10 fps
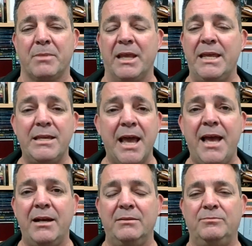He
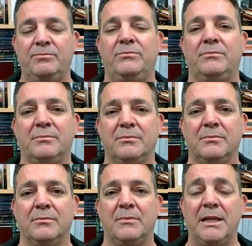can.
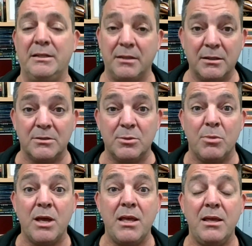He did it to
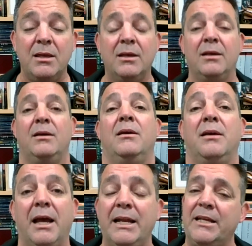me,
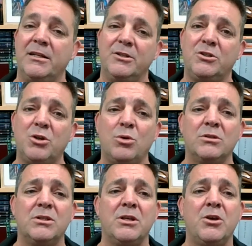and he can do it
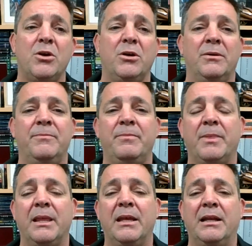to you.
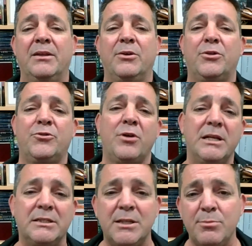Now, there are three
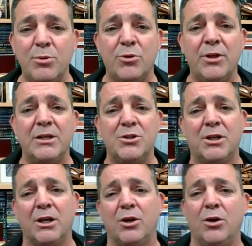simple things you
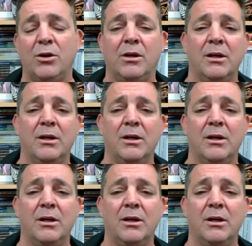can do.